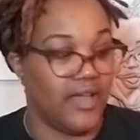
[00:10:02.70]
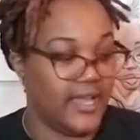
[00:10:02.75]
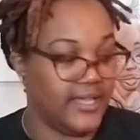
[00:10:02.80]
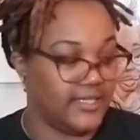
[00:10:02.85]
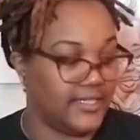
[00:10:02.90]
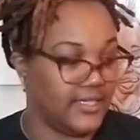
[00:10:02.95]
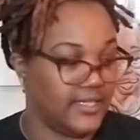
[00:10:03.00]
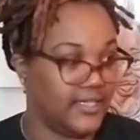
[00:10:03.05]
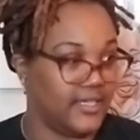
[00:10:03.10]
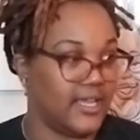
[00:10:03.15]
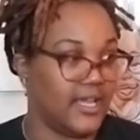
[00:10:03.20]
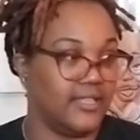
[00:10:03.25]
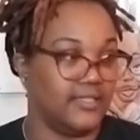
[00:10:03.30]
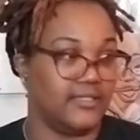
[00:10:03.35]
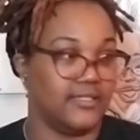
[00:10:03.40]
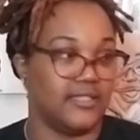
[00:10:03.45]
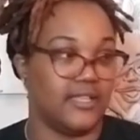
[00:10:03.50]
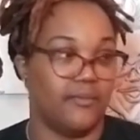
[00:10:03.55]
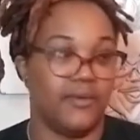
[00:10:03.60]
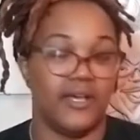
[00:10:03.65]
eighteen dollars
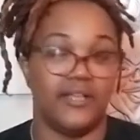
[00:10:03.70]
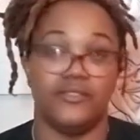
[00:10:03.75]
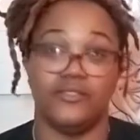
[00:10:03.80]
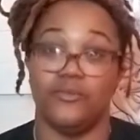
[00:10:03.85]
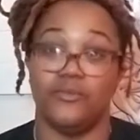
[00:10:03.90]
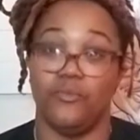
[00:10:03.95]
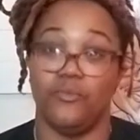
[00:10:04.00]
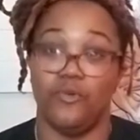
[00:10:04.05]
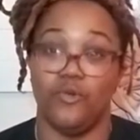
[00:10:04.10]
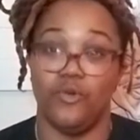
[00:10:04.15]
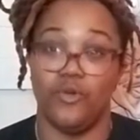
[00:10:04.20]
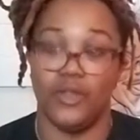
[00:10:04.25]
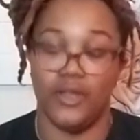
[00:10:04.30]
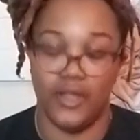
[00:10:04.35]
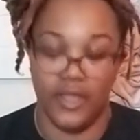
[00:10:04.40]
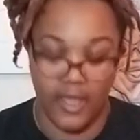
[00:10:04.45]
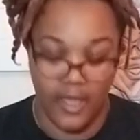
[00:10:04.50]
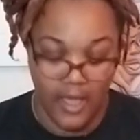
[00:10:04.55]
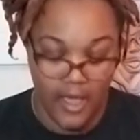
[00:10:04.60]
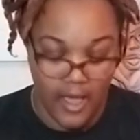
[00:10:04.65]
because I bought some more.
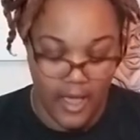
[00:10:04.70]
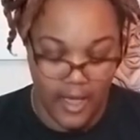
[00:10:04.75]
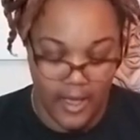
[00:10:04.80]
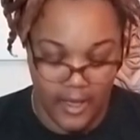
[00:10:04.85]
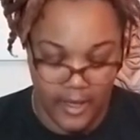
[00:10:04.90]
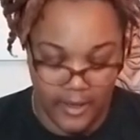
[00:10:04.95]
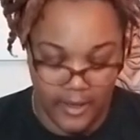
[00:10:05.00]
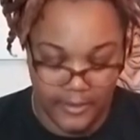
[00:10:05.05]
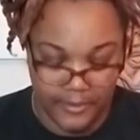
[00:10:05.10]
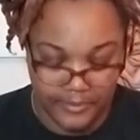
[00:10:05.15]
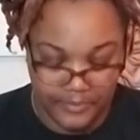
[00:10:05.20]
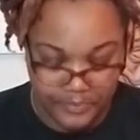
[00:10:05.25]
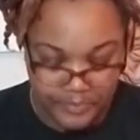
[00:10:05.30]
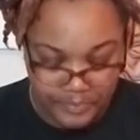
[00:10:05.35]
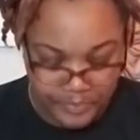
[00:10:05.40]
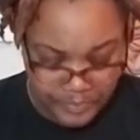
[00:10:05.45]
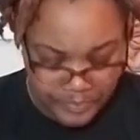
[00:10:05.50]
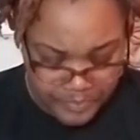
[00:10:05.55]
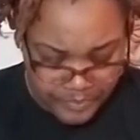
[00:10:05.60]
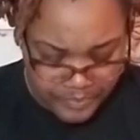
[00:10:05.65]
Um,
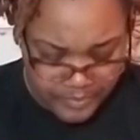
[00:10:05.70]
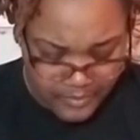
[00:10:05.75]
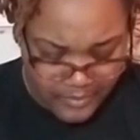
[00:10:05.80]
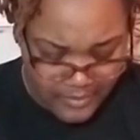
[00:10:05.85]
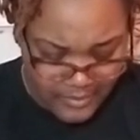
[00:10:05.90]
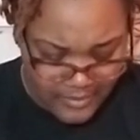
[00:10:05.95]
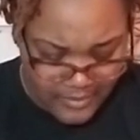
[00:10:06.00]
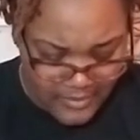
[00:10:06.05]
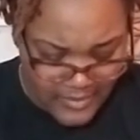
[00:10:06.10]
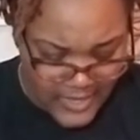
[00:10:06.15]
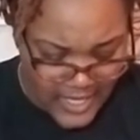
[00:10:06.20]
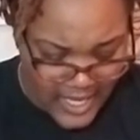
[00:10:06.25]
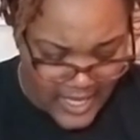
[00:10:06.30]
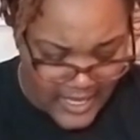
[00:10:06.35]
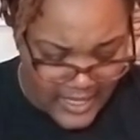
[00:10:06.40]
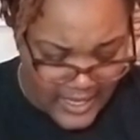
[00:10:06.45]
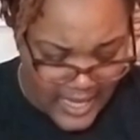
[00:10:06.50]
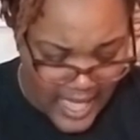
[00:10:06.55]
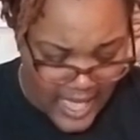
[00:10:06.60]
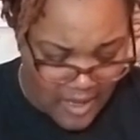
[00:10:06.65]

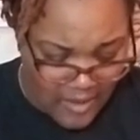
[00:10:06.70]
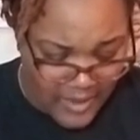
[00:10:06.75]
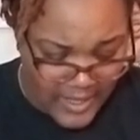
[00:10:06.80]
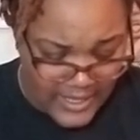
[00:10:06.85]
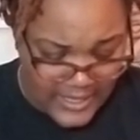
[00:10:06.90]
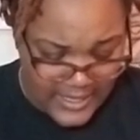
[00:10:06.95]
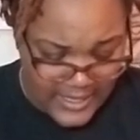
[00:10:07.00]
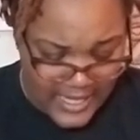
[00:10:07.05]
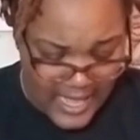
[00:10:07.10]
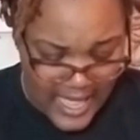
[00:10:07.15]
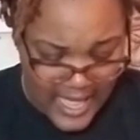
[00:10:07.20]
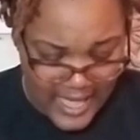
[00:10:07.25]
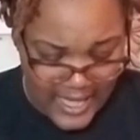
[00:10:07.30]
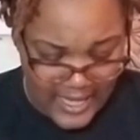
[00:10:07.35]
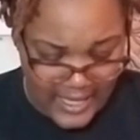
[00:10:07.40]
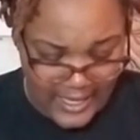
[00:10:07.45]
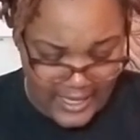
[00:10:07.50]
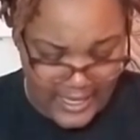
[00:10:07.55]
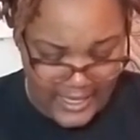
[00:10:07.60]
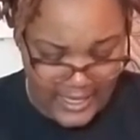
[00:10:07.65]
and now it's
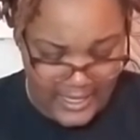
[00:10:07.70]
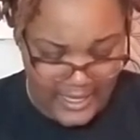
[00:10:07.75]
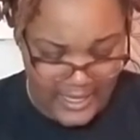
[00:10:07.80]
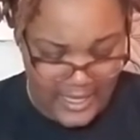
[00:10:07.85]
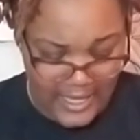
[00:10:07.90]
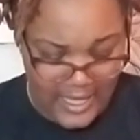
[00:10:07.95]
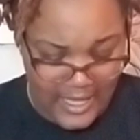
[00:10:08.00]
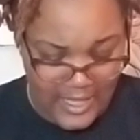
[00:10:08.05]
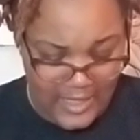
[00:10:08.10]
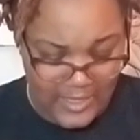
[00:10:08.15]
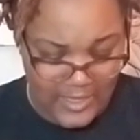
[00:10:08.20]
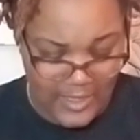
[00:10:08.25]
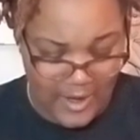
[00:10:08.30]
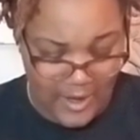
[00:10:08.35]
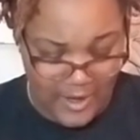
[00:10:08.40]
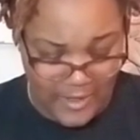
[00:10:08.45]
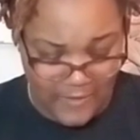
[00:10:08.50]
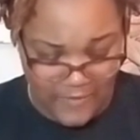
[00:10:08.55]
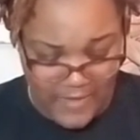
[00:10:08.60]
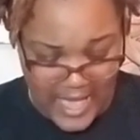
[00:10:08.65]
like
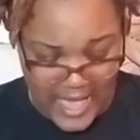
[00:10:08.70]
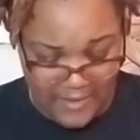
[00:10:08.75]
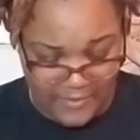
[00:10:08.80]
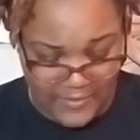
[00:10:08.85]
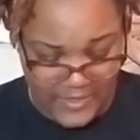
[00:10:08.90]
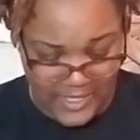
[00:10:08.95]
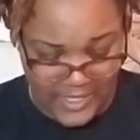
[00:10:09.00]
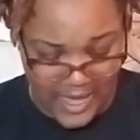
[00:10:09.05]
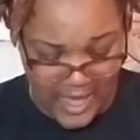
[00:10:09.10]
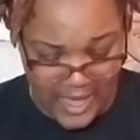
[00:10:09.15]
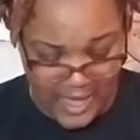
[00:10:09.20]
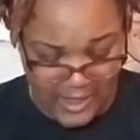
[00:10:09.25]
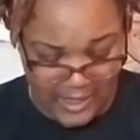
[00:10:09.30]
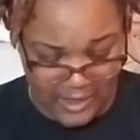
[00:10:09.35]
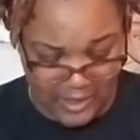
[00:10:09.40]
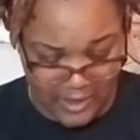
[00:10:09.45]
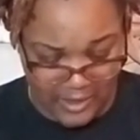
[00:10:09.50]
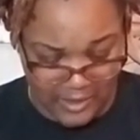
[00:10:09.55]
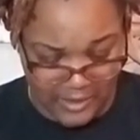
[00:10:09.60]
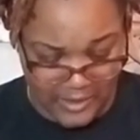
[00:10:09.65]
thirty-five
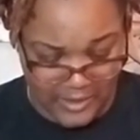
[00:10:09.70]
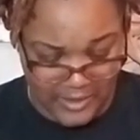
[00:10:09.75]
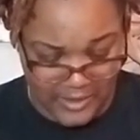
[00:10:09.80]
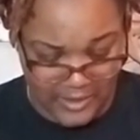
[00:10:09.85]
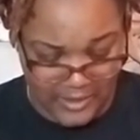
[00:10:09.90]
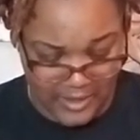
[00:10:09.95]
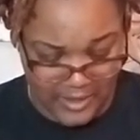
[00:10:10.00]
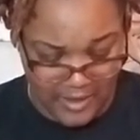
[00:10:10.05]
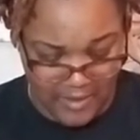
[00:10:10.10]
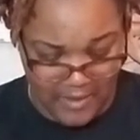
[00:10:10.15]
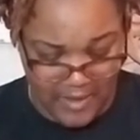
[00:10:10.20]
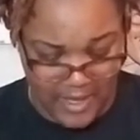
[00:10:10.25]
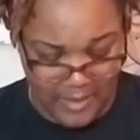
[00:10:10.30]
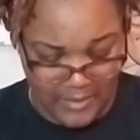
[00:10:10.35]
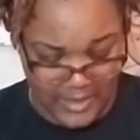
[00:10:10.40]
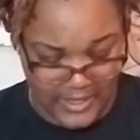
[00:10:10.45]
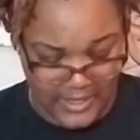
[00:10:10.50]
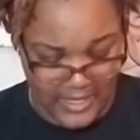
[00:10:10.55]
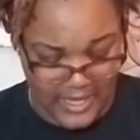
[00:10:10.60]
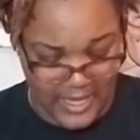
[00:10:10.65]
dollars on
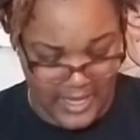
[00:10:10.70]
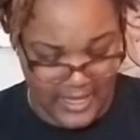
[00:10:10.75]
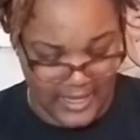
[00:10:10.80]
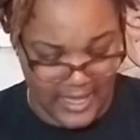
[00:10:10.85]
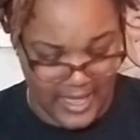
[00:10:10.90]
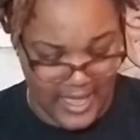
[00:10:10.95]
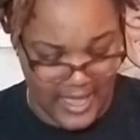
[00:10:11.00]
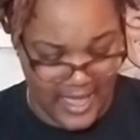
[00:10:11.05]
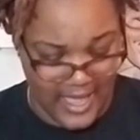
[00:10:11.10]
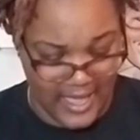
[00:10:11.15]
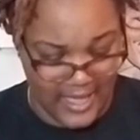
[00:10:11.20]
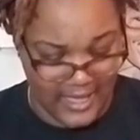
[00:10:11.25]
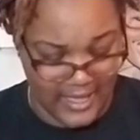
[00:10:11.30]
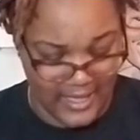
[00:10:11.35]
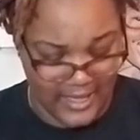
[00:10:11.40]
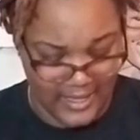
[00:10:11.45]
Amazon. Like,